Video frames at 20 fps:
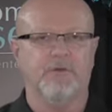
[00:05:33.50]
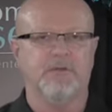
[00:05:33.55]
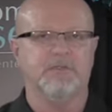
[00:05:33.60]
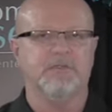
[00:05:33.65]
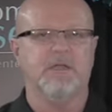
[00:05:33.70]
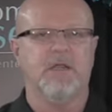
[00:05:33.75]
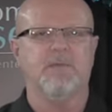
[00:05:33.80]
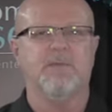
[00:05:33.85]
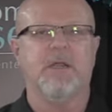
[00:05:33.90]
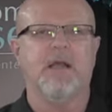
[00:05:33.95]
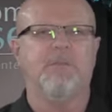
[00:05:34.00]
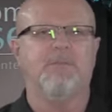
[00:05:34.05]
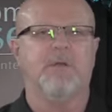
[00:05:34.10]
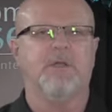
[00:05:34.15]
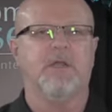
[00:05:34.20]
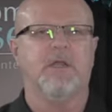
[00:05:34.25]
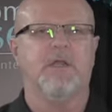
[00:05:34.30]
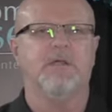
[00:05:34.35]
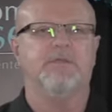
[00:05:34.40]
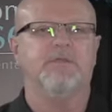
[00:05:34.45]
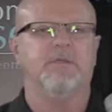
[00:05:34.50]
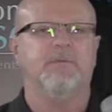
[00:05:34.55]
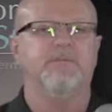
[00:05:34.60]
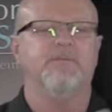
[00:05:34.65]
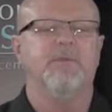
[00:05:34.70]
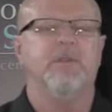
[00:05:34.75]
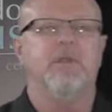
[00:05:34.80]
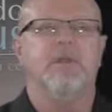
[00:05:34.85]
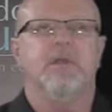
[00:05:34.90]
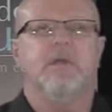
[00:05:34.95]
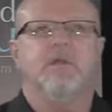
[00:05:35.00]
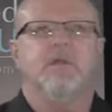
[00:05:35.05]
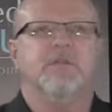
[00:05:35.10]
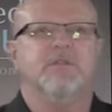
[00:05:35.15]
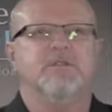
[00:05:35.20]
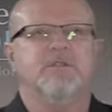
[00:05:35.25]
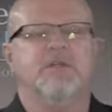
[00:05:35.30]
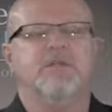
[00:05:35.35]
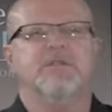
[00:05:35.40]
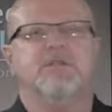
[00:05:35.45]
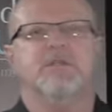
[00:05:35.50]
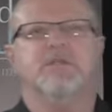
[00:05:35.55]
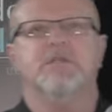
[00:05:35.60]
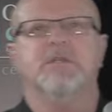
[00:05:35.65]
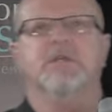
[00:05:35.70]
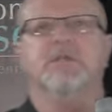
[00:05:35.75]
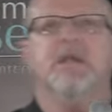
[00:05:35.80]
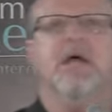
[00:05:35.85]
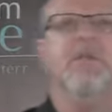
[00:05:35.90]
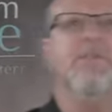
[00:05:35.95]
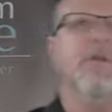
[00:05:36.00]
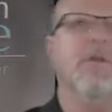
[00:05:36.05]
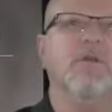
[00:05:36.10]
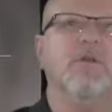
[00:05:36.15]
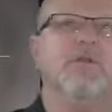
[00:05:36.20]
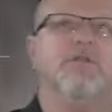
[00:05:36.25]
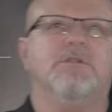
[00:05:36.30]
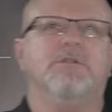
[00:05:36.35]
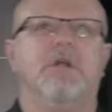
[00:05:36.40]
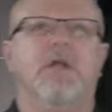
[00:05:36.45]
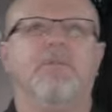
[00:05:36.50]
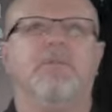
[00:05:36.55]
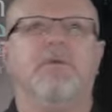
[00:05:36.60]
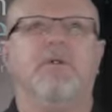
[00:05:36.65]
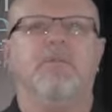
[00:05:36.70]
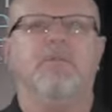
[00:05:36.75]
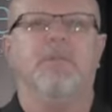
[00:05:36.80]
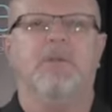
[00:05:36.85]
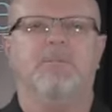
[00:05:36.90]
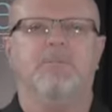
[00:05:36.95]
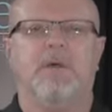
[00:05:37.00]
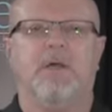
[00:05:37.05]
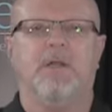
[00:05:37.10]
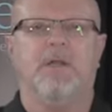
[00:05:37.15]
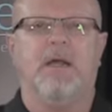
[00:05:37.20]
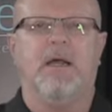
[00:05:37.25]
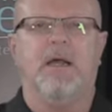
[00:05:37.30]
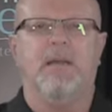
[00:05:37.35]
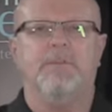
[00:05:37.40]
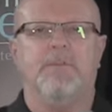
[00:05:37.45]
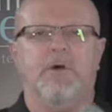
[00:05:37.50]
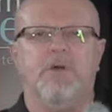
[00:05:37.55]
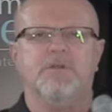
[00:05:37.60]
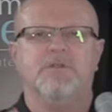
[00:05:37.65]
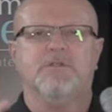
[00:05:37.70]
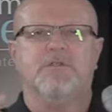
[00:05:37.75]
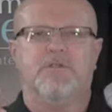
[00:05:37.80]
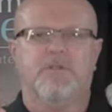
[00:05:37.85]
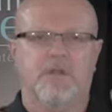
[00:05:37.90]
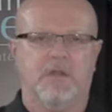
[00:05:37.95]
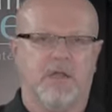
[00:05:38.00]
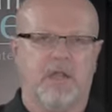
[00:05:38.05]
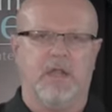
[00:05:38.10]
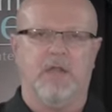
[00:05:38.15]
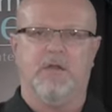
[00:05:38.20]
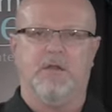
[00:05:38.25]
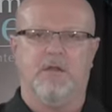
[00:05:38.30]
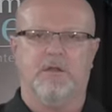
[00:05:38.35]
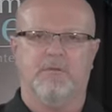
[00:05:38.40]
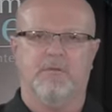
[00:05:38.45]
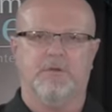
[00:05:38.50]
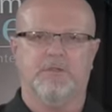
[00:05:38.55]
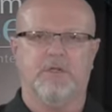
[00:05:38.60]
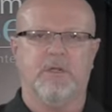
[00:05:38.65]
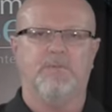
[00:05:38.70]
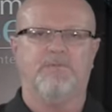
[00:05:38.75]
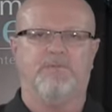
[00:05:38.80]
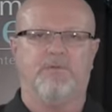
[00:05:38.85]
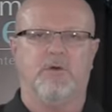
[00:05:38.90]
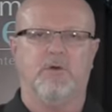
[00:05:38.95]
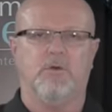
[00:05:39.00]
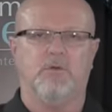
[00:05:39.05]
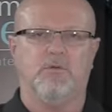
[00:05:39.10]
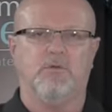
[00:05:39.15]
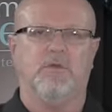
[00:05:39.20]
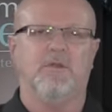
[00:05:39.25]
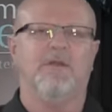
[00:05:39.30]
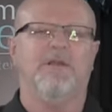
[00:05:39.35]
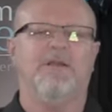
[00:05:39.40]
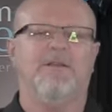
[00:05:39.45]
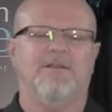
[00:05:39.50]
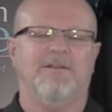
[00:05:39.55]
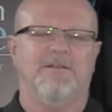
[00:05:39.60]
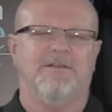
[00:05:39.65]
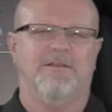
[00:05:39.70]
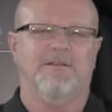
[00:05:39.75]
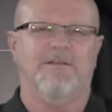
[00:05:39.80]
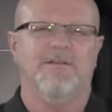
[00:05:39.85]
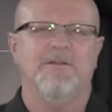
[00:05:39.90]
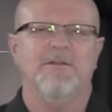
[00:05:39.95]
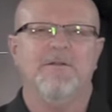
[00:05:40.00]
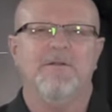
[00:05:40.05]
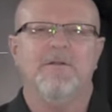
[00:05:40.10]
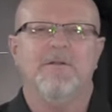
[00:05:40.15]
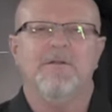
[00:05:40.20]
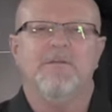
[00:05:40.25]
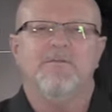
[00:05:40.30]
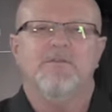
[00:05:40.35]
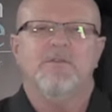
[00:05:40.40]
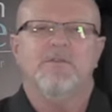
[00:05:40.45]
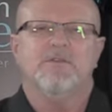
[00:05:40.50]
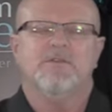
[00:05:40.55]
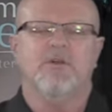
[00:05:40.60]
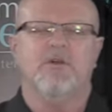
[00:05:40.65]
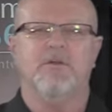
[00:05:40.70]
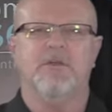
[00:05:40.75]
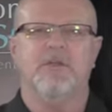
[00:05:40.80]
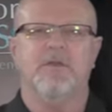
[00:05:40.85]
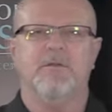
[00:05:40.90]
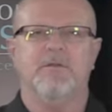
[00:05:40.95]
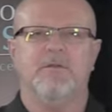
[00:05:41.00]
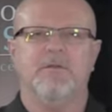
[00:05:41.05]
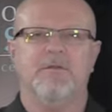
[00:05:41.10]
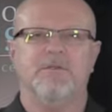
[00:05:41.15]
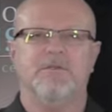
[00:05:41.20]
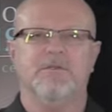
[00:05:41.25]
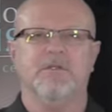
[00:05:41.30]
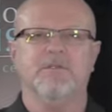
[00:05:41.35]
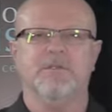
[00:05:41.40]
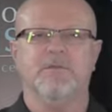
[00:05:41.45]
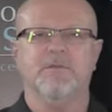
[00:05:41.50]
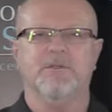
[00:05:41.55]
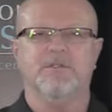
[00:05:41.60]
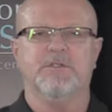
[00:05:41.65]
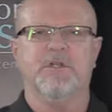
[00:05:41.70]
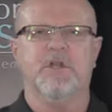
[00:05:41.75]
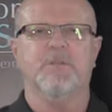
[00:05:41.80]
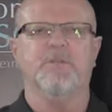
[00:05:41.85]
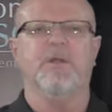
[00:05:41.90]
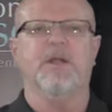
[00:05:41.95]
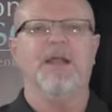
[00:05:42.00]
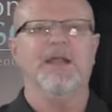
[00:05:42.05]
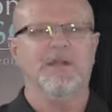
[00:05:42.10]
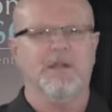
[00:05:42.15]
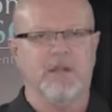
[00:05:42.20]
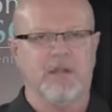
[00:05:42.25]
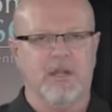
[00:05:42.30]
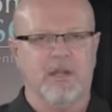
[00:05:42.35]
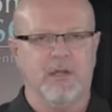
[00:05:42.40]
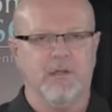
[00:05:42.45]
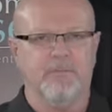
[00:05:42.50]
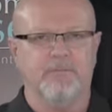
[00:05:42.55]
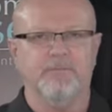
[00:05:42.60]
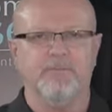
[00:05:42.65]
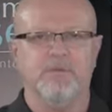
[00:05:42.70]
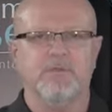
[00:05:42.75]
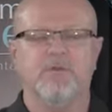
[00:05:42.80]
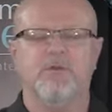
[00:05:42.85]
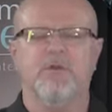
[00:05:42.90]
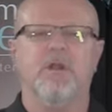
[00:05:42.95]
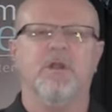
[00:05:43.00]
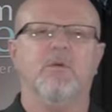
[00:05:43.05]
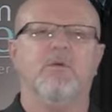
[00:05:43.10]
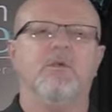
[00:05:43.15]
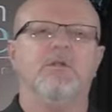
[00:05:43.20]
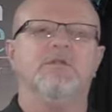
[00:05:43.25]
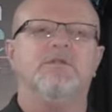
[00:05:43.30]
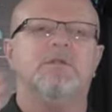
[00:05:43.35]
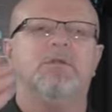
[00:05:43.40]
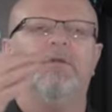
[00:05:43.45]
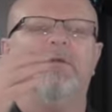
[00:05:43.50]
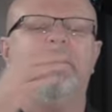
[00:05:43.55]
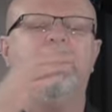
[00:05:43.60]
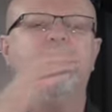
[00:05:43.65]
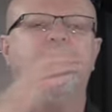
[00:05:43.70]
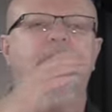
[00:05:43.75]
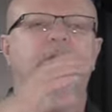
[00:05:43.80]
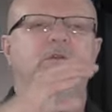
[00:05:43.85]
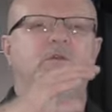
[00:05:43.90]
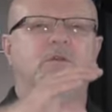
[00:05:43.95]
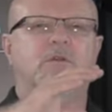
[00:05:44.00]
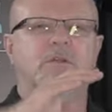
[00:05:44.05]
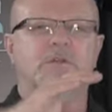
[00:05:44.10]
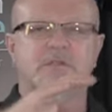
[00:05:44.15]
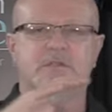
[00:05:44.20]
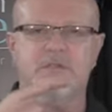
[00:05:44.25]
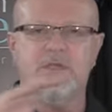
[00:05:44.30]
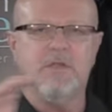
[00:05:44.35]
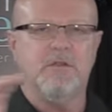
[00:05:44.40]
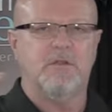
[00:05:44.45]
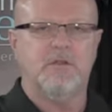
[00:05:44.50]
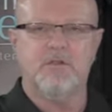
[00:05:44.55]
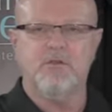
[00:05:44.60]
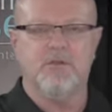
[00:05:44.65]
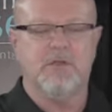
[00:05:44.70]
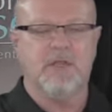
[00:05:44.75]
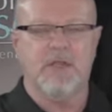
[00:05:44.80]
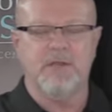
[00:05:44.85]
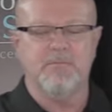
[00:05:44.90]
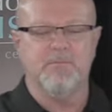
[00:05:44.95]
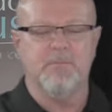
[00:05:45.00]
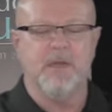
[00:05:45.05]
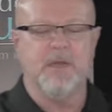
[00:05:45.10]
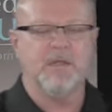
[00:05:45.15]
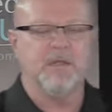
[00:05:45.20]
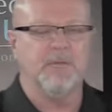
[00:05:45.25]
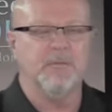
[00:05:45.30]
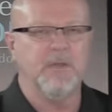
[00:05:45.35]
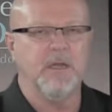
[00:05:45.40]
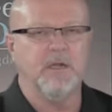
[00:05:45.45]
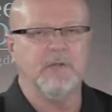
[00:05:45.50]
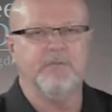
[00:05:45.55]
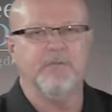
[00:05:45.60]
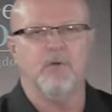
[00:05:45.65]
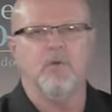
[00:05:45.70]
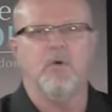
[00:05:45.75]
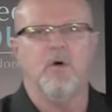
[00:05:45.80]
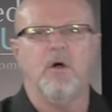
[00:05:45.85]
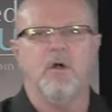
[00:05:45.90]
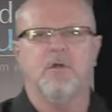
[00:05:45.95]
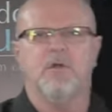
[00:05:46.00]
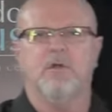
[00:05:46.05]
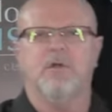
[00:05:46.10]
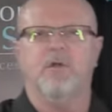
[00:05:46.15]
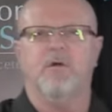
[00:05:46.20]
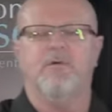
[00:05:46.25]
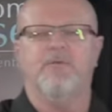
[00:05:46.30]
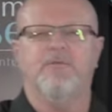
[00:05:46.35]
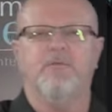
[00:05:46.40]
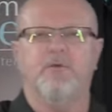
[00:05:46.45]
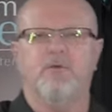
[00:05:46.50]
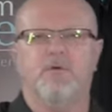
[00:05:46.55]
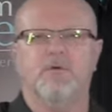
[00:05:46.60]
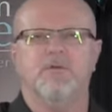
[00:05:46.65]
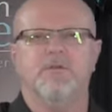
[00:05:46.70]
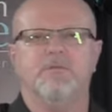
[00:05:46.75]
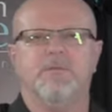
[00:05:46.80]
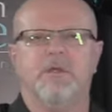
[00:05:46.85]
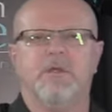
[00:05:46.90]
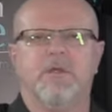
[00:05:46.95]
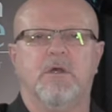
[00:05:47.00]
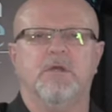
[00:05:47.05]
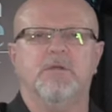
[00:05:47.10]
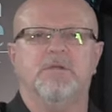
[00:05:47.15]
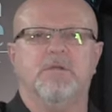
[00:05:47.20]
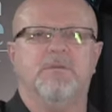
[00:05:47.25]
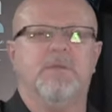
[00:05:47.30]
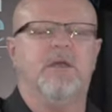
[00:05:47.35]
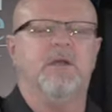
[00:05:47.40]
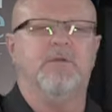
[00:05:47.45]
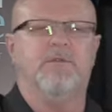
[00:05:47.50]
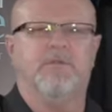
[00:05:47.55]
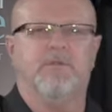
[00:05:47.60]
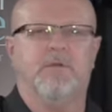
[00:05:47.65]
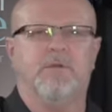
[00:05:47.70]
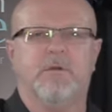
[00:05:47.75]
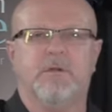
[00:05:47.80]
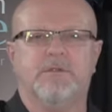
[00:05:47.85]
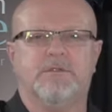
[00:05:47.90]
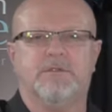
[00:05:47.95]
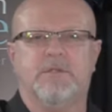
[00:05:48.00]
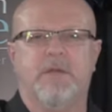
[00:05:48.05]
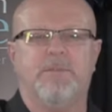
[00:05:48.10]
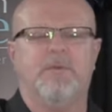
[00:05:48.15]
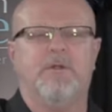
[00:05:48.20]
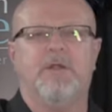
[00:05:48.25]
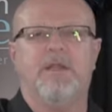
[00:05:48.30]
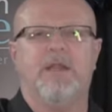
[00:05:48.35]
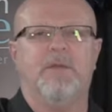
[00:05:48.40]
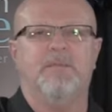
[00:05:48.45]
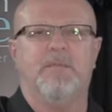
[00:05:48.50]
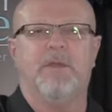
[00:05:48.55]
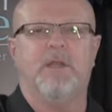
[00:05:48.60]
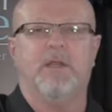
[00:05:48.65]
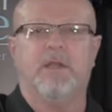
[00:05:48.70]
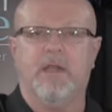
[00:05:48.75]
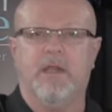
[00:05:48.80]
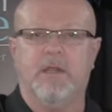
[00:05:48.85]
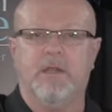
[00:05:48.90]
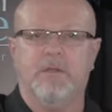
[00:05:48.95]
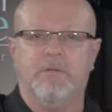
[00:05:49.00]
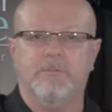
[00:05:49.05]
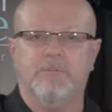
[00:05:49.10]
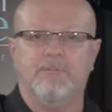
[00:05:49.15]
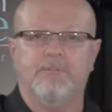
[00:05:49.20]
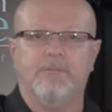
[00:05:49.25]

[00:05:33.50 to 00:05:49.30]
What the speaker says: in the same application, because Jesus said, I'm the good shepherd, but I'm also the gate of the sheepfold. So he says, I'm a shepherd and a gate. So in other words, you can see that you can't make the metaphor walk on all fours, because a shepherd can't be a gate,